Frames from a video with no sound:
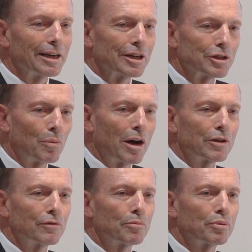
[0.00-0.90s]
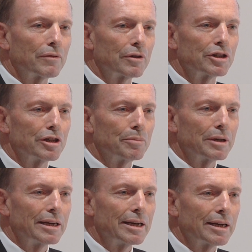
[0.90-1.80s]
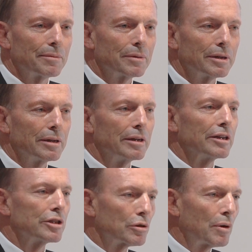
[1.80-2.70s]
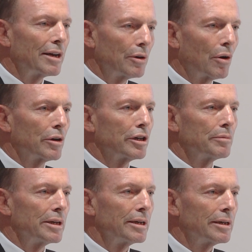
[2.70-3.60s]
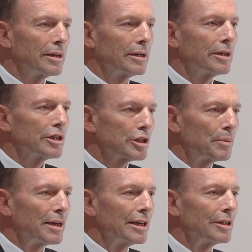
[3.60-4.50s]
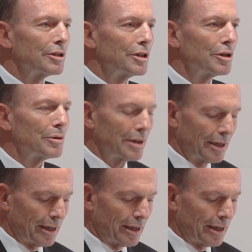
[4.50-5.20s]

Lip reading: It's a wonderful privilege to be here. It's a great honour to be speaking to you,